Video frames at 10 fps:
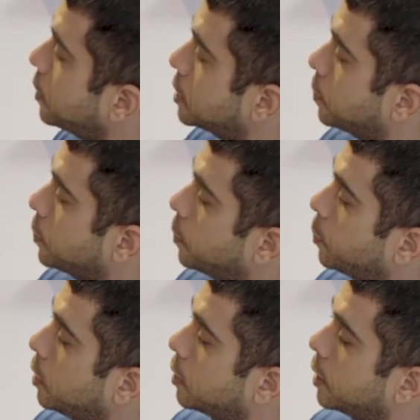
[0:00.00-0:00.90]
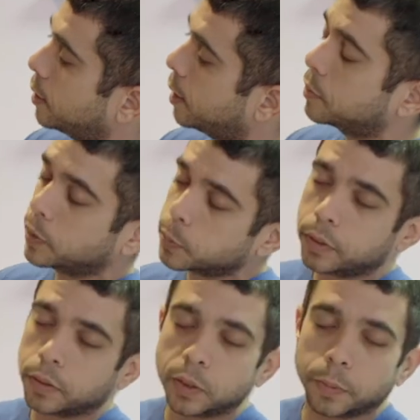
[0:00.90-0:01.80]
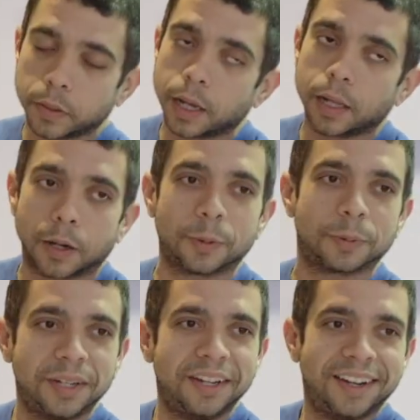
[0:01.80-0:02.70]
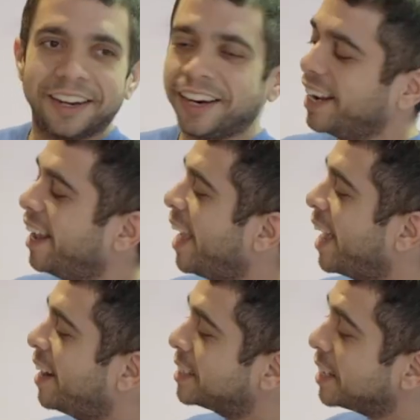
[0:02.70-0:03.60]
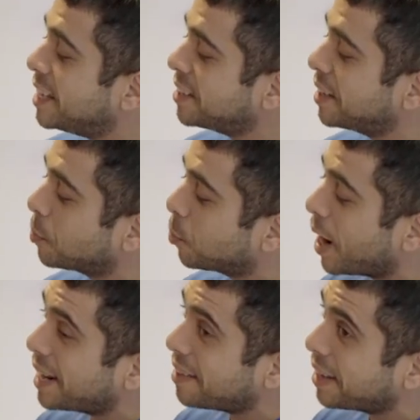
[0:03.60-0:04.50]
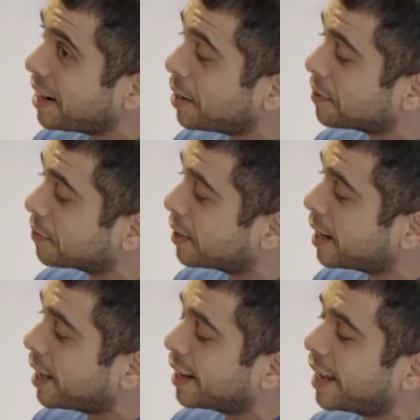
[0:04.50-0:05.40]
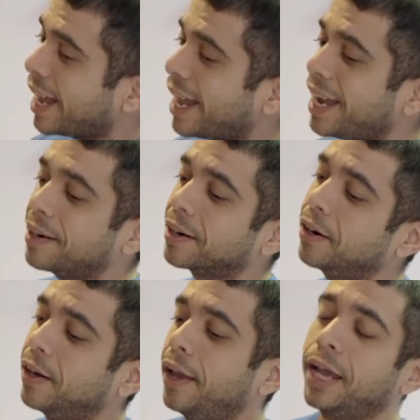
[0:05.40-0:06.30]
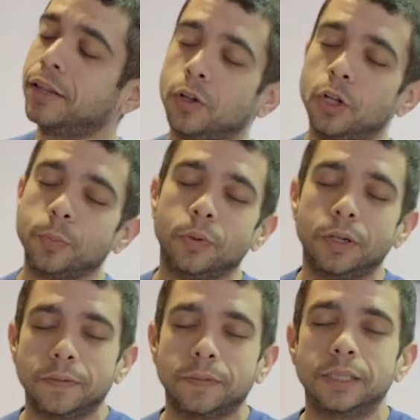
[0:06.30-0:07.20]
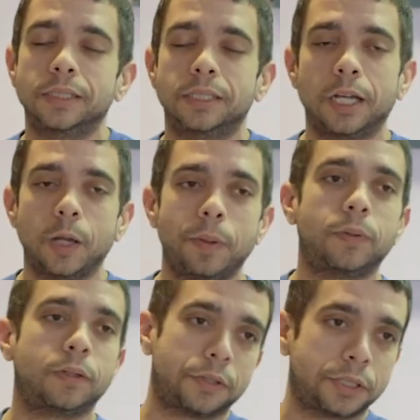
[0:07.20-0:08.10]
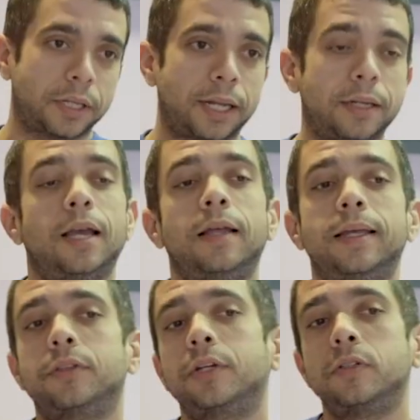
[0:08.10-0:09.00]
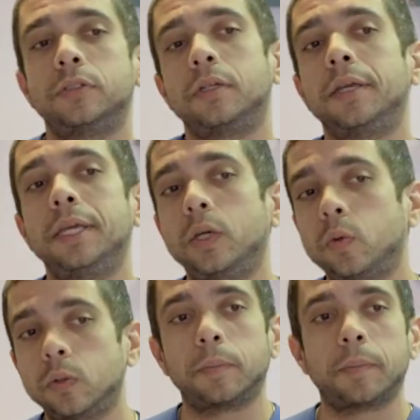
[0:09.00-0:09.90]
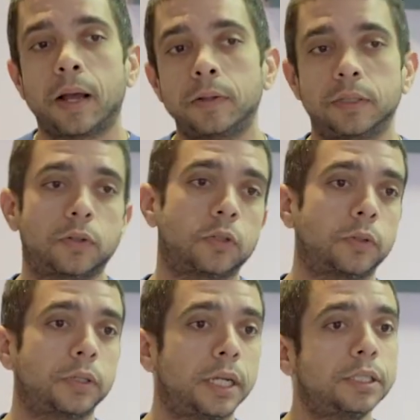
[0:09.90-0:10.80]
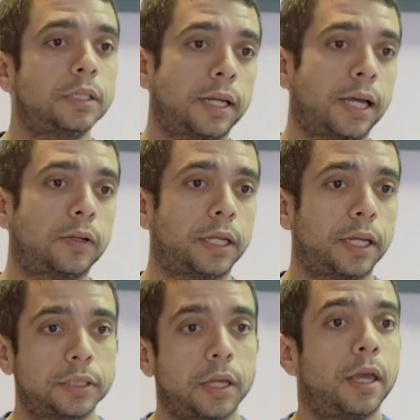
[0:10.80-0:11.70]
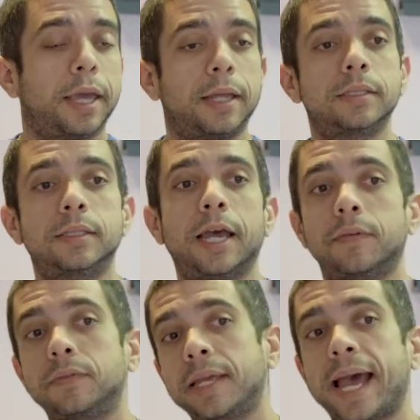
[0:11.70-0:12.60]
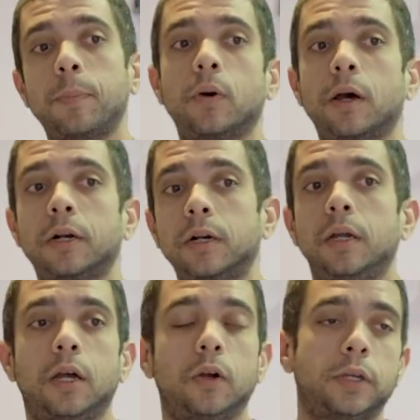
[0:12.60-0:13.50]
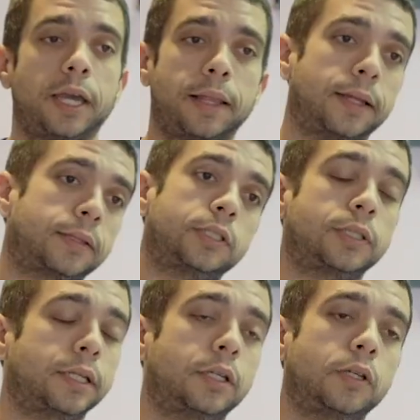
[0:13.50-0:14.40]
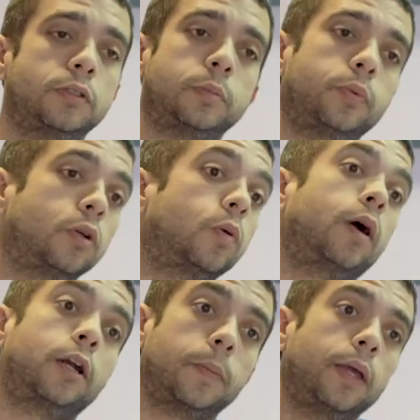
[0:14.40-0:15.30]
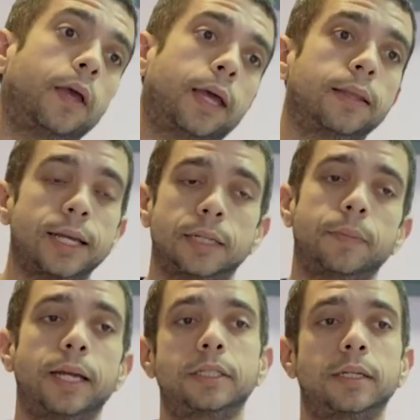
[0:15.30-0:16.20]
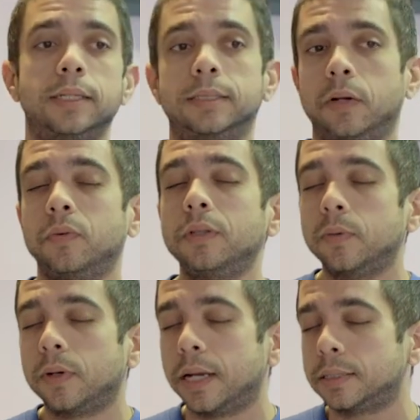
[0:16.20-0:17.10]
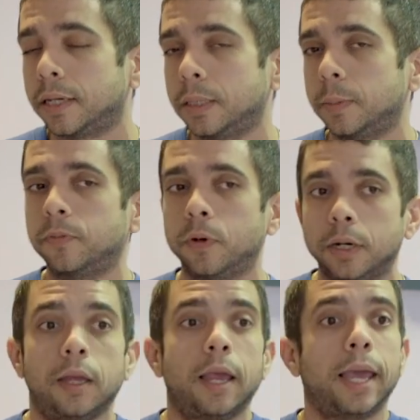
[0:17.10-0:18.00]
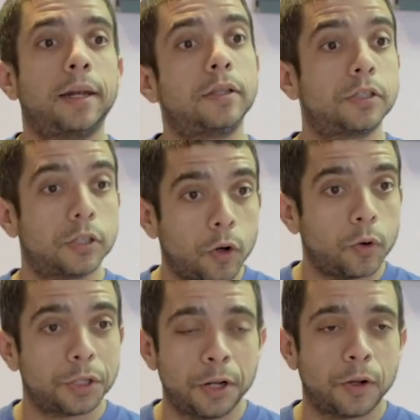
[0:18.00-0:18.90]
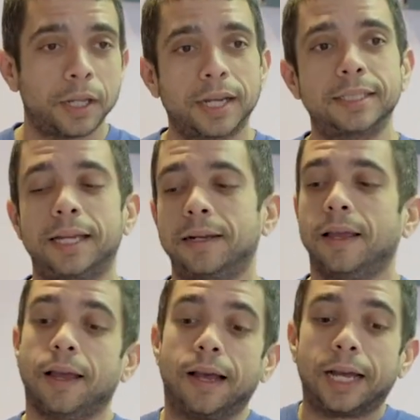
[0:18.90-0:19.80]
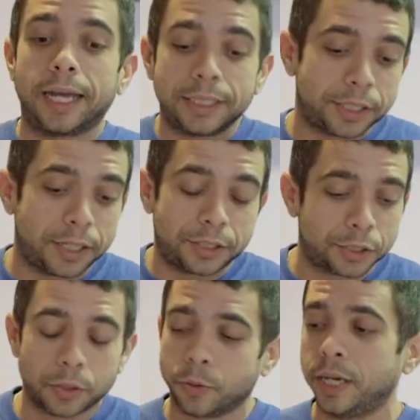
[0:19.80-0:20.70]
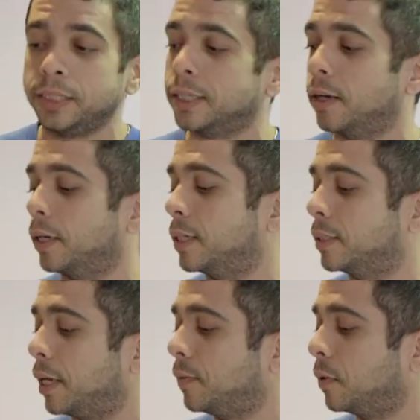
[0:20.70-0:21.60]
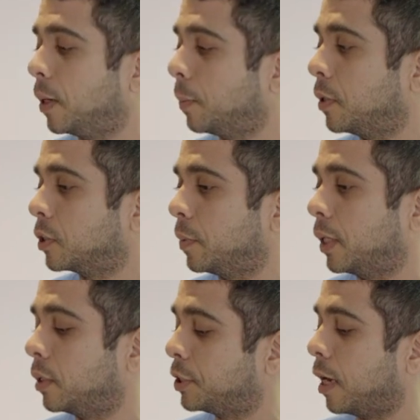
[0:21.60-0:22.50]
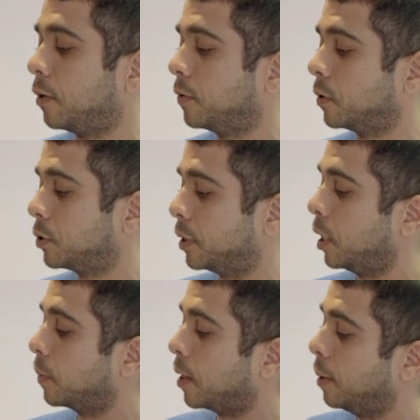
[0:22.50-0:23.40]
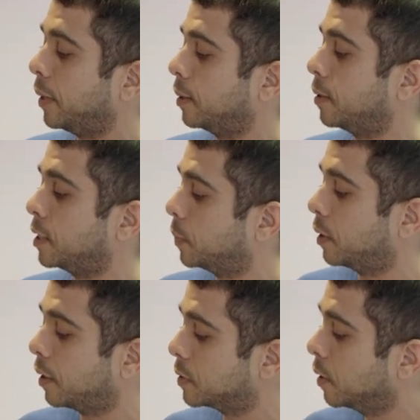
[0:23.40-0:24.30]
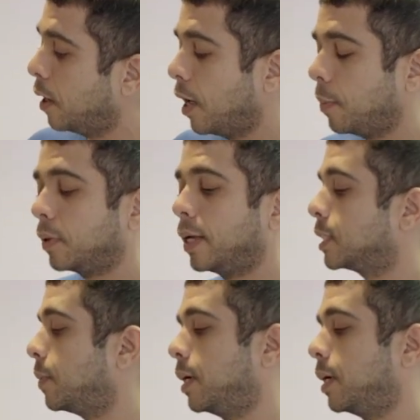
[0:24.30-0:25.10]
simply put, that it's pretty yellow, all right? And it's easily right in there, if not higher. And the whole point of this is to help people understand that they're using equal amounts of chlorination nowadays inside of tap water, okay, just like they use in pool water. And last time I checked, that's not really what I signed up for. And it's so, like I said, it's just so crazy nowadays that even companies are making shower filters to help combat this because, last time